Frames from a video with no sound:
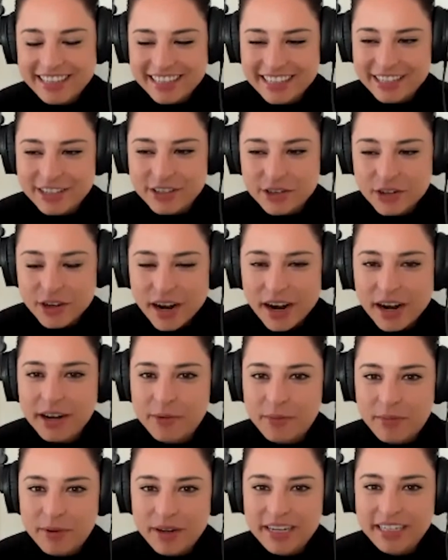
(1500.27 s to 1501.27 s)
it's trying
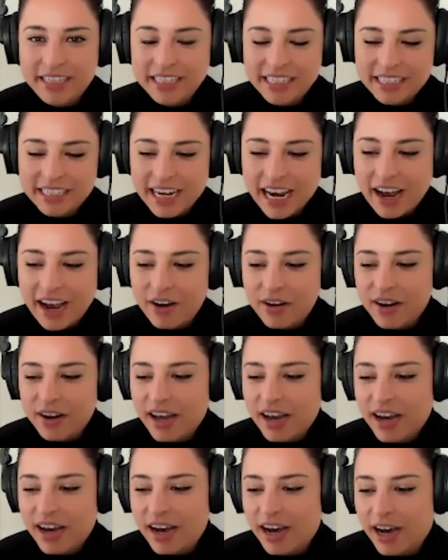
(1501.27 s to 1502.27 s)
to whittle it down
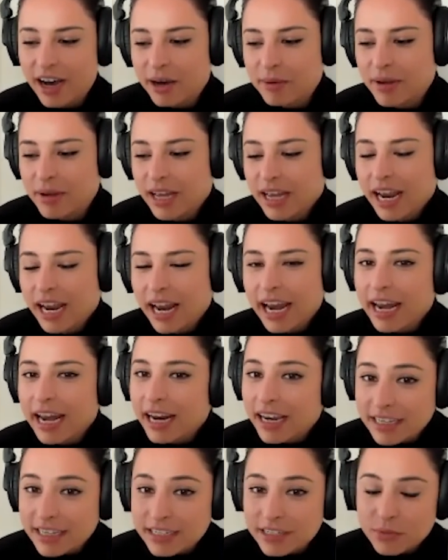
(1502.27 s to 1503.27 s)
um
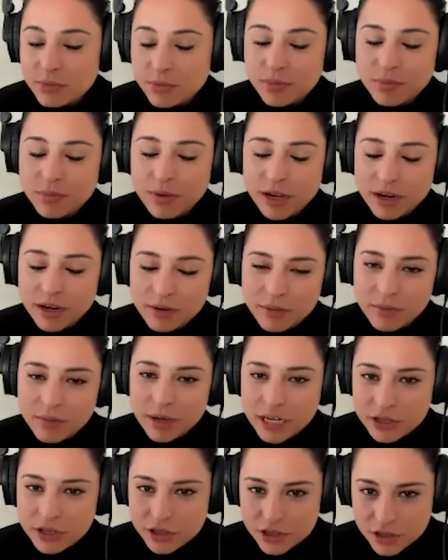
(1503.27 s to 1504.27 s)
and what
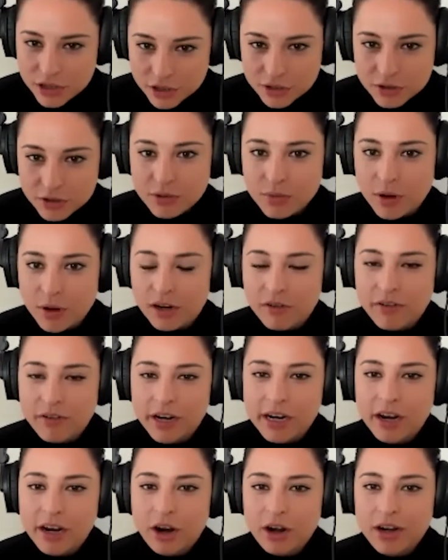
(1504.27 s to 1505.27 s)
we do work
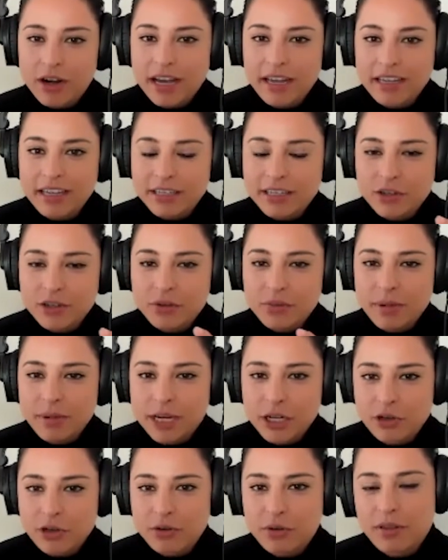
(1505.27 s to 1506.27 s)
very hard at is to
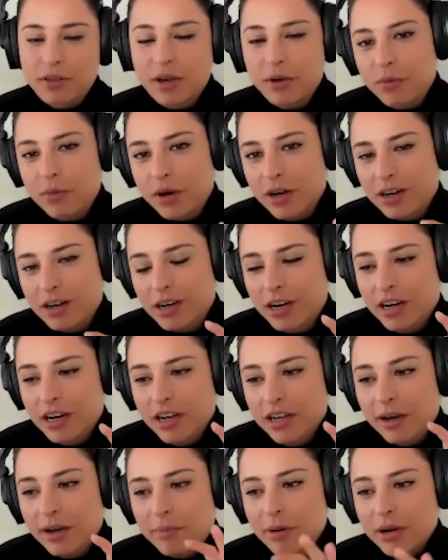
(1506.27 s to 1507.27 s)
make sure that we're
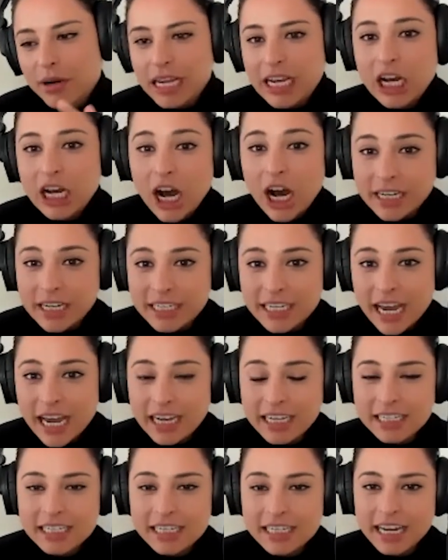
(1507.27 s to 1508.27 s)
putting
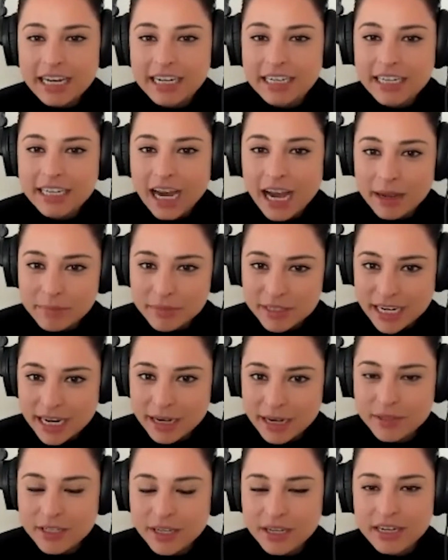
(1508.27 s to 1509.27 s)
context and
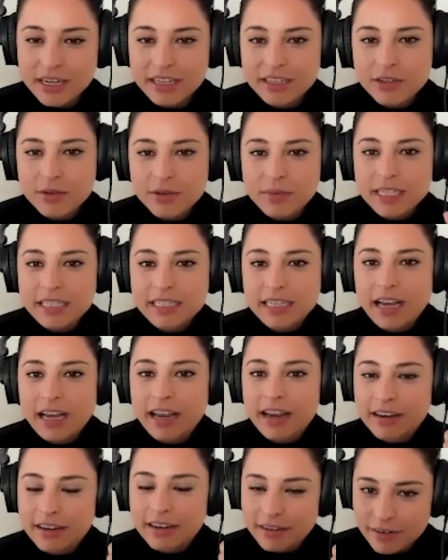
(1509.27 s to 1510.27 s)
timestamps on it so we
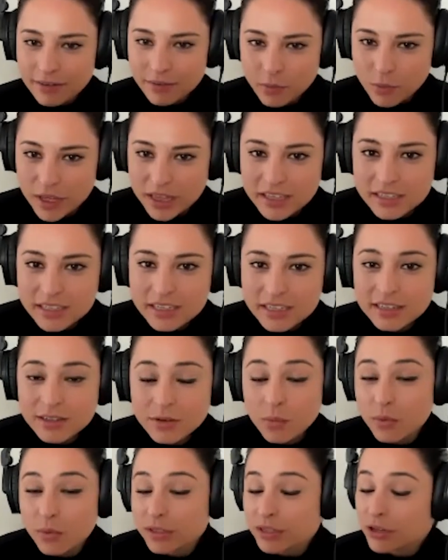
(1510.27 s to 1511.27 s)
say when this is
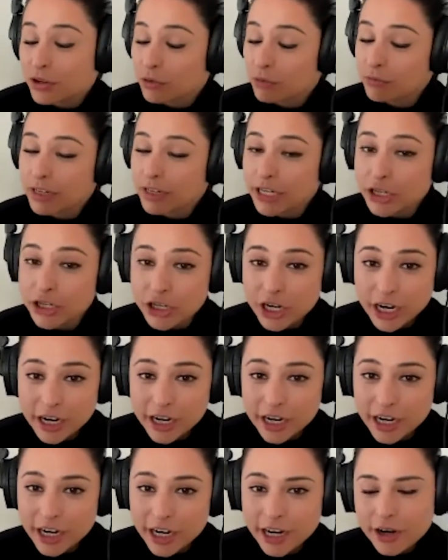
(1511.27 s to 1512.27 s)
was it a reshare
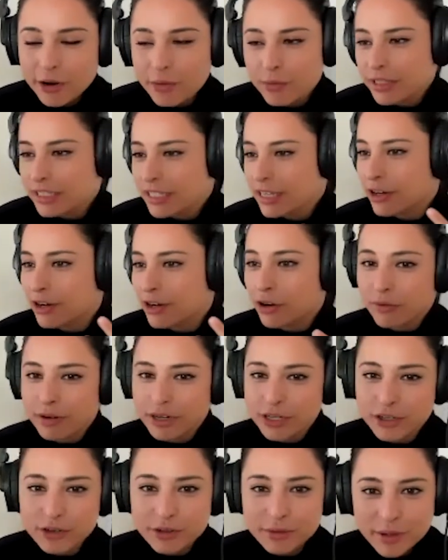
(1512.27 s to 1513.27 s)
was it an
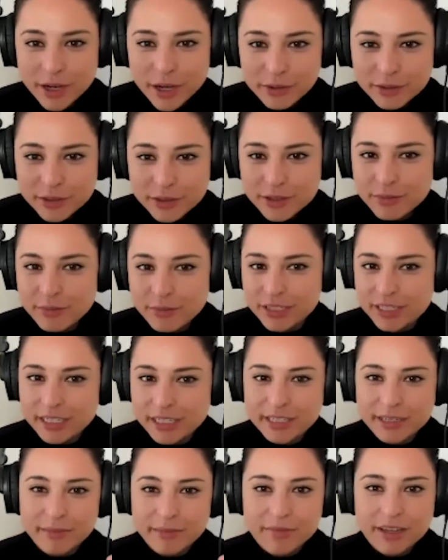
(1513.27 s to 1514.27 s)
original post was it
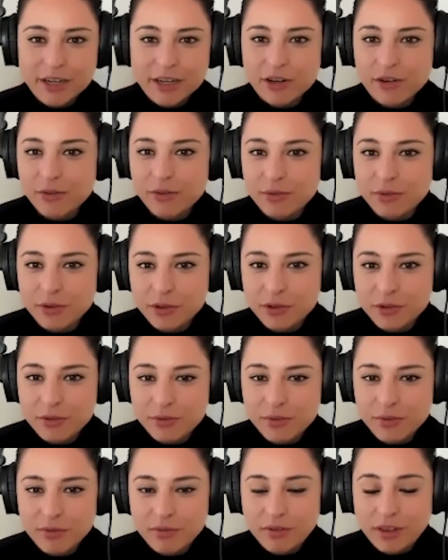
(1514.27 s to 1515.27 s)
something you
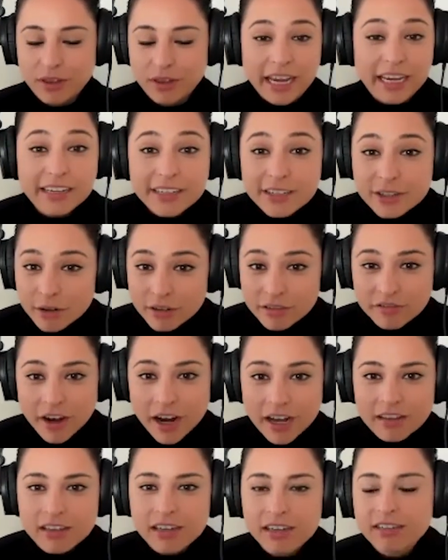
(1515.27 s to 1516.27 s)
you liked or
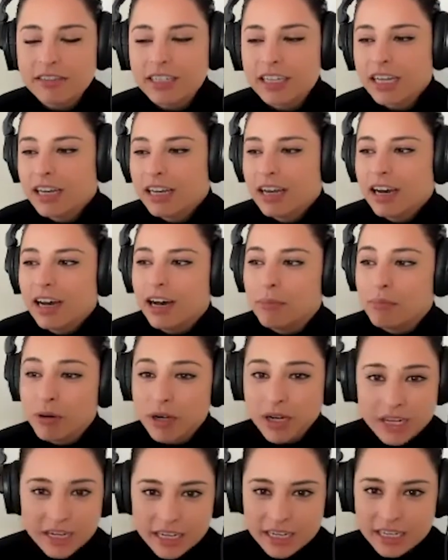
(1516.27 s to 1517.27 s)
followed um,
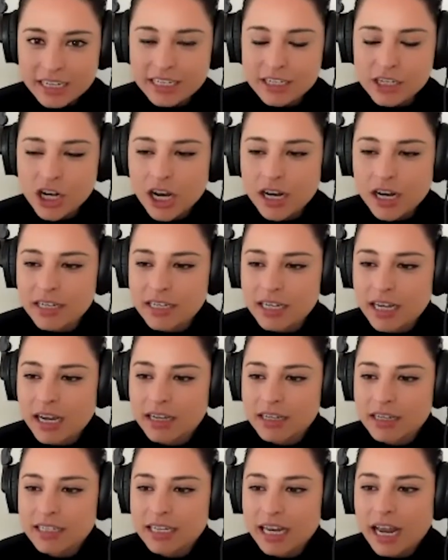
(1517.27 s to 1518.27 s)
putting it into
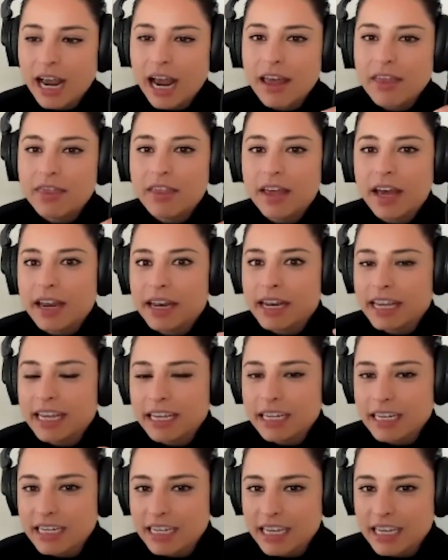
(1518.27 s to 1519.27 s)
context and then
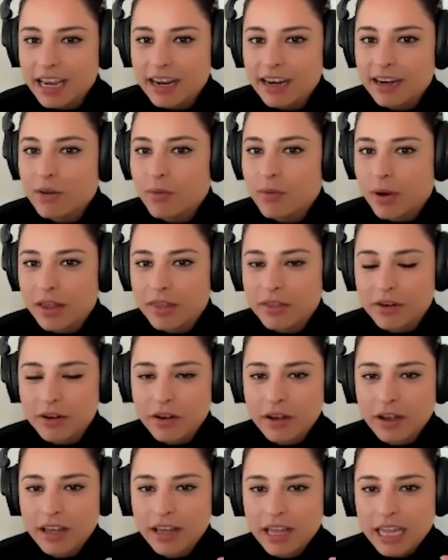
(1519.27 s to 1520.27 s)
indicating
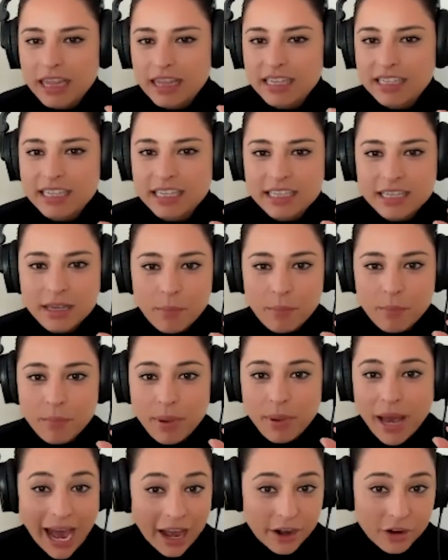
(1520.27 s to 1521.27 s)
whether this is a
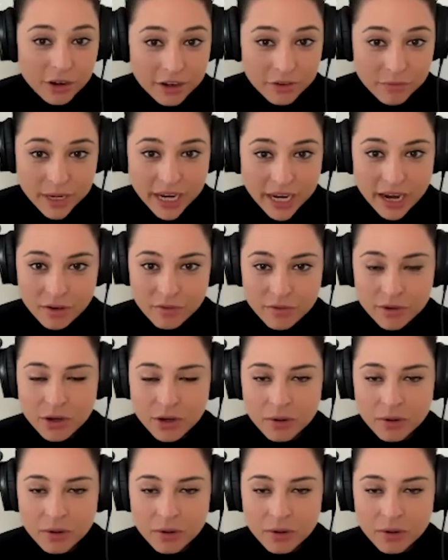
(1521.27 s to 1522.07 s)
pattern of behavior